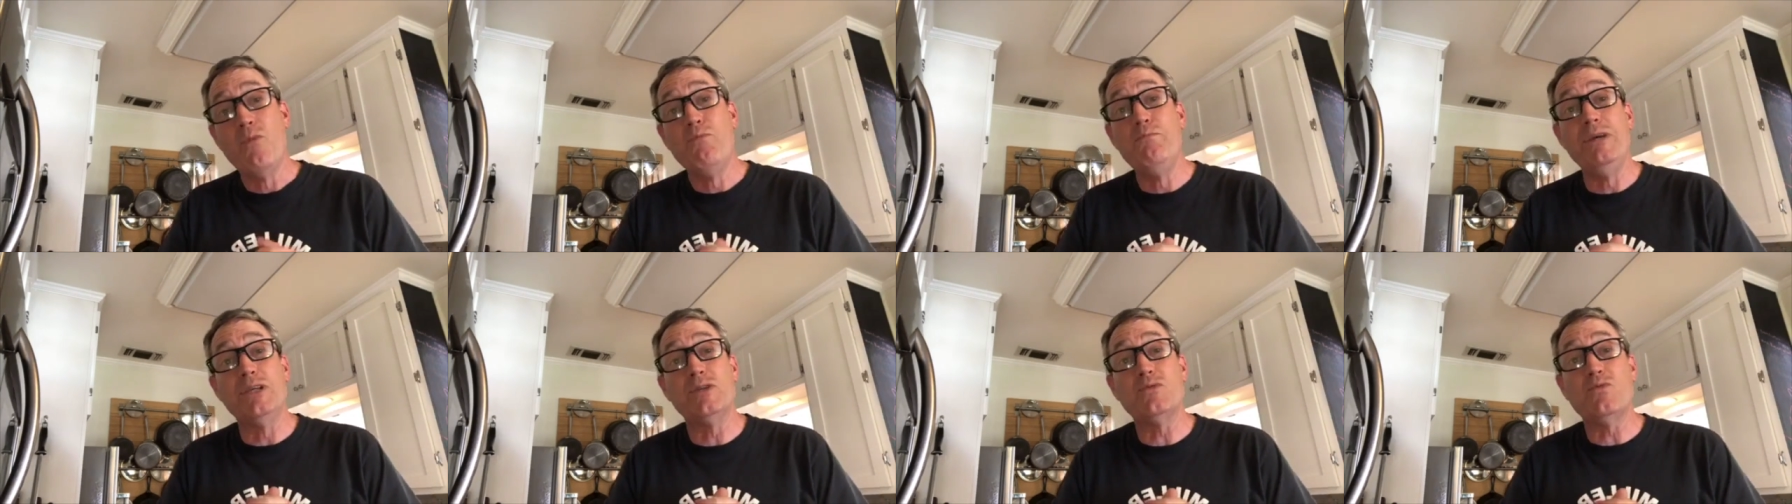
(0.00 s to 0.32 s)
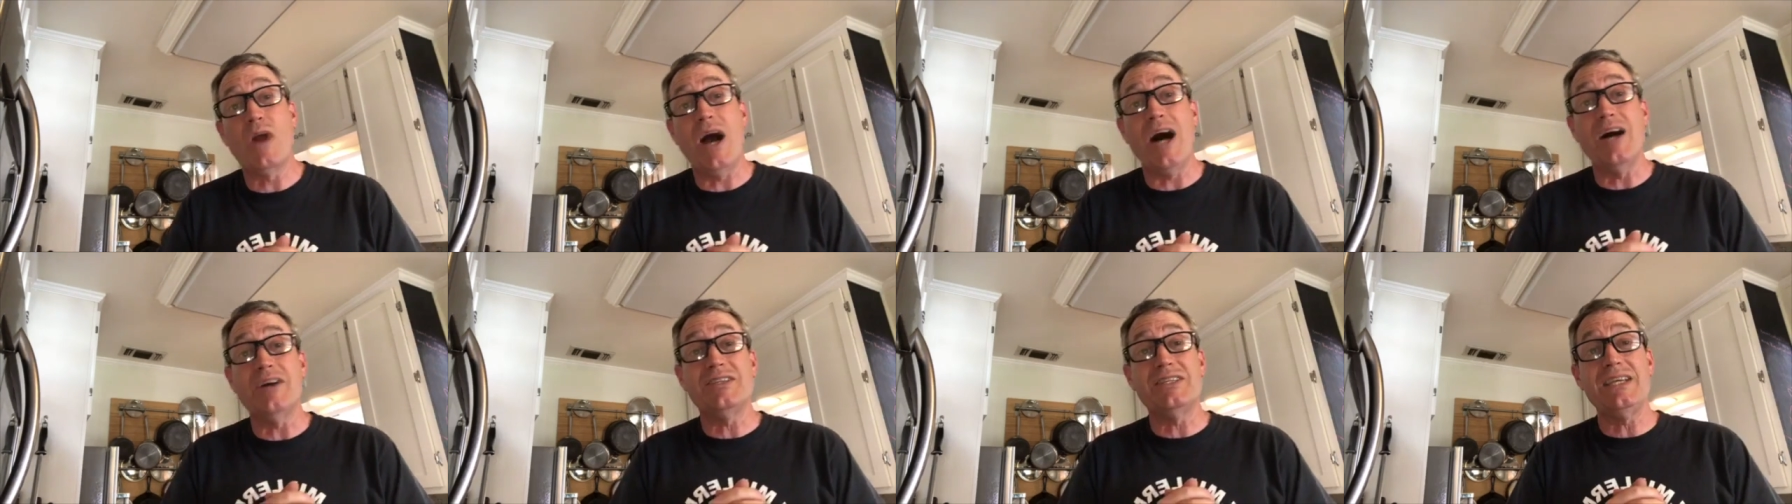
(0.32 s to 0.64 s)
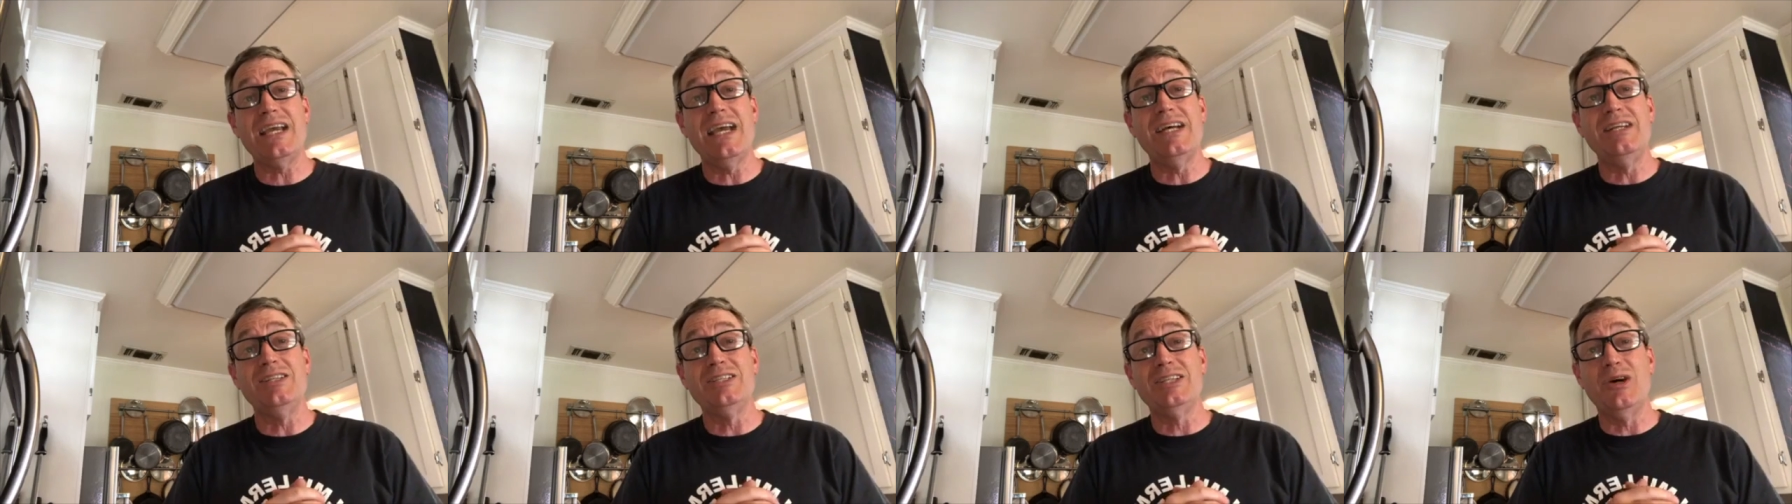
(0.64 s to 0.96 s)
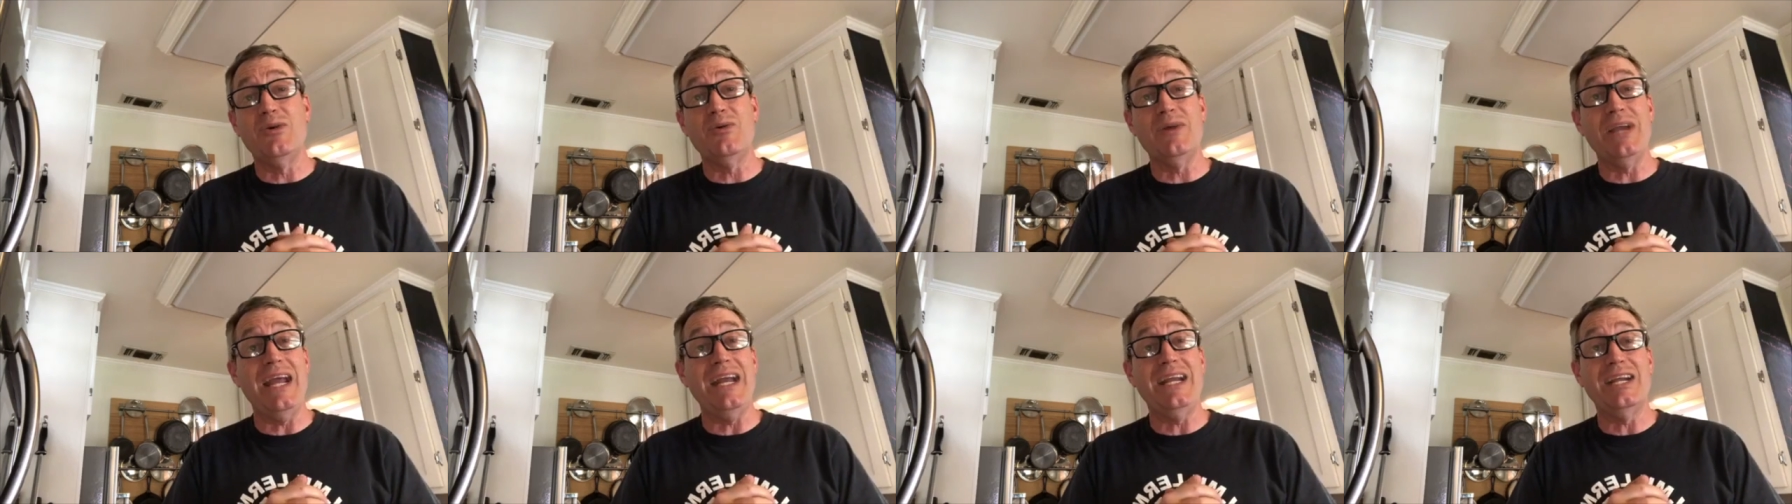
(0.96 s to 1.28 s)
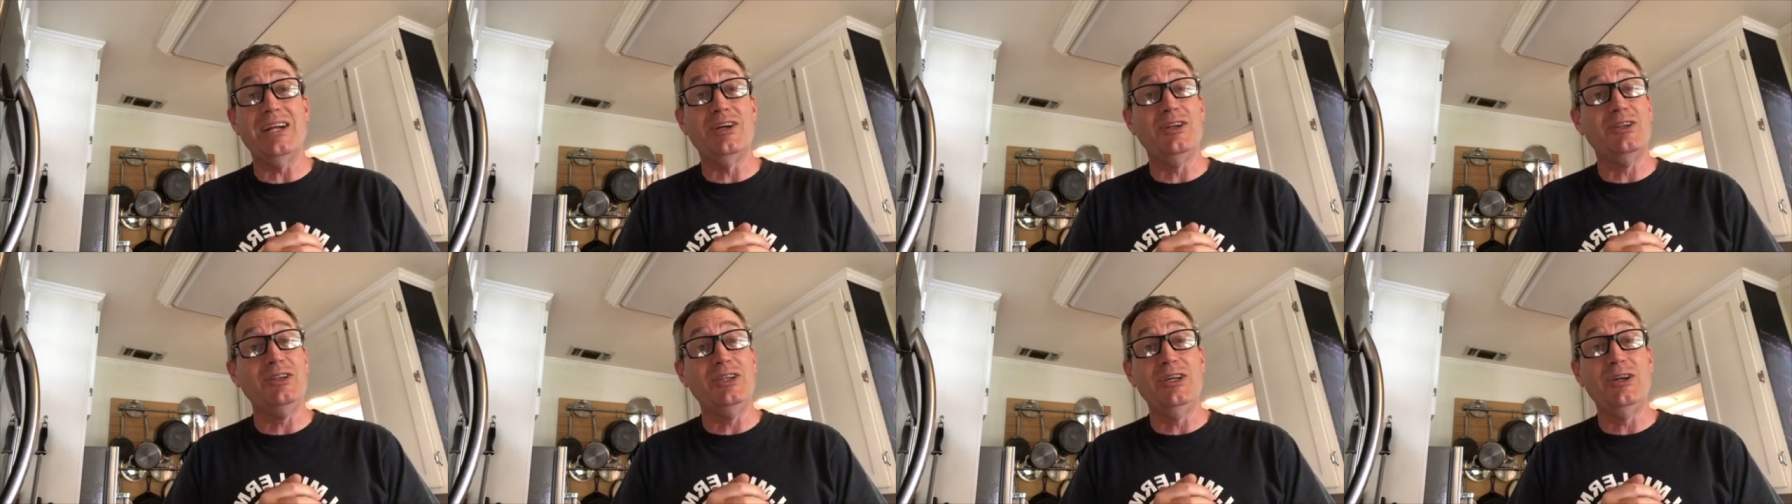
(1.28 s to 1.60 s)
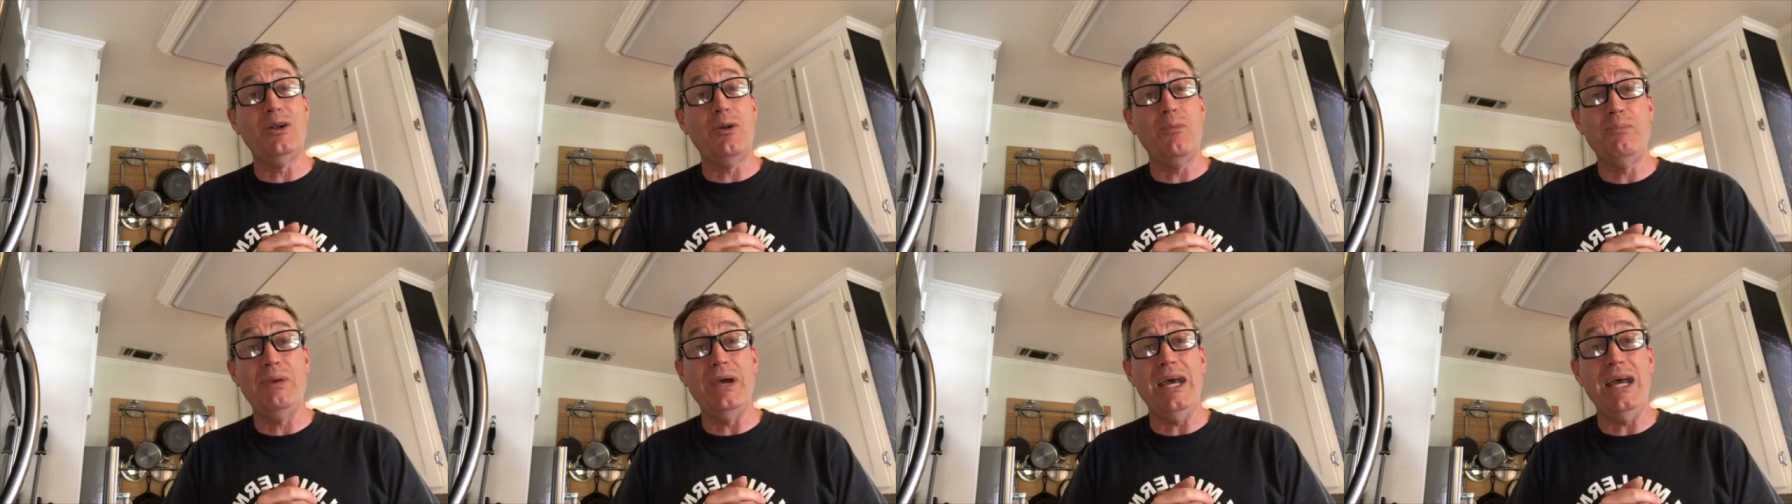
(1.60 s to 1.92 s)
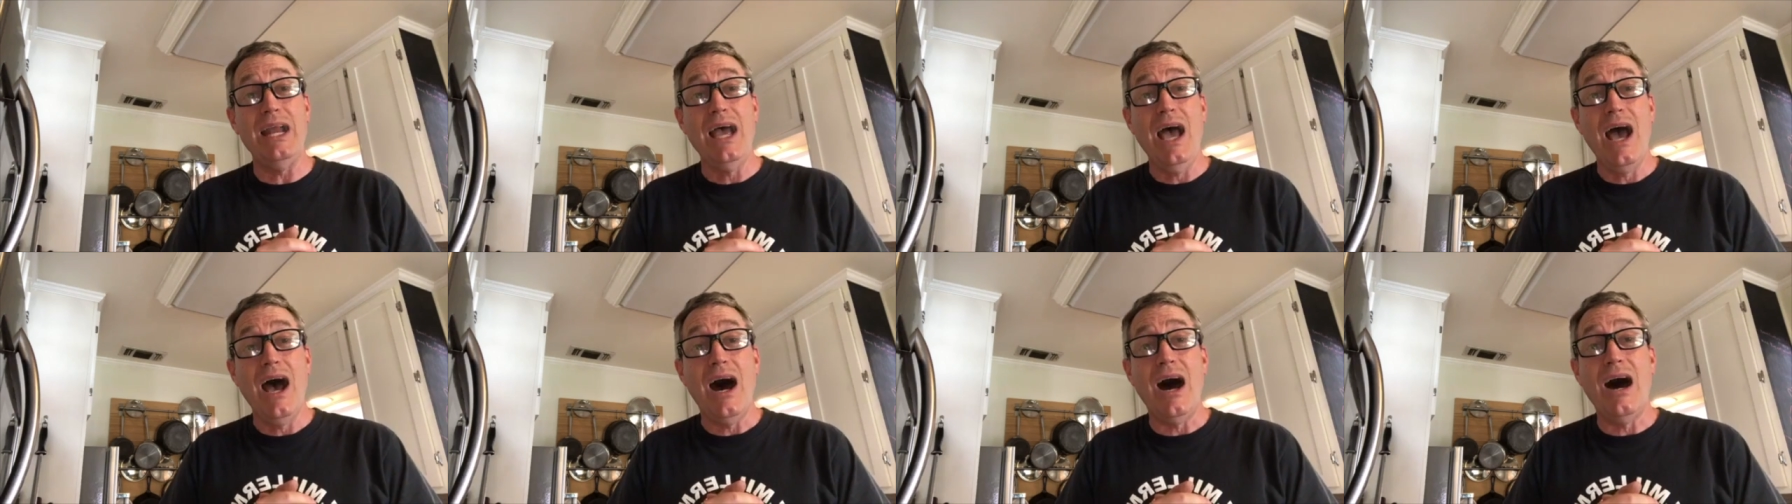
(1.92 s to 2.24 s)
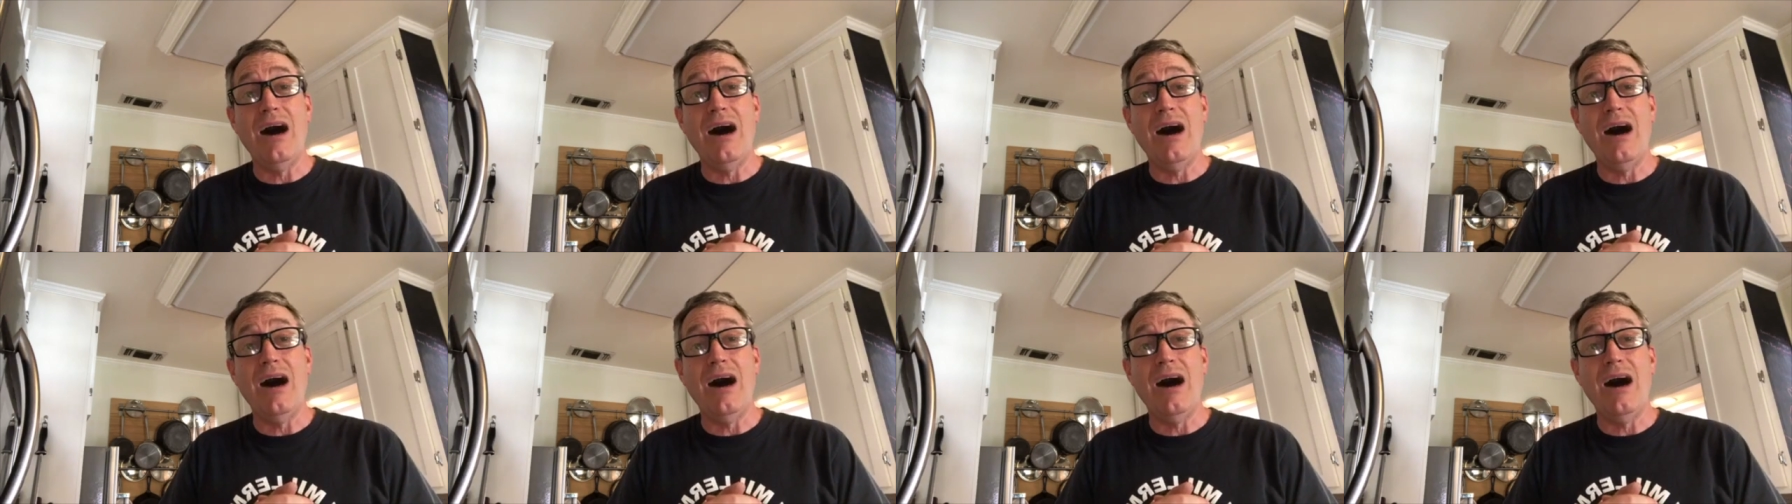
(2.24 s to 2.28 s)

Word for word: Miz Roxanne donated a little bit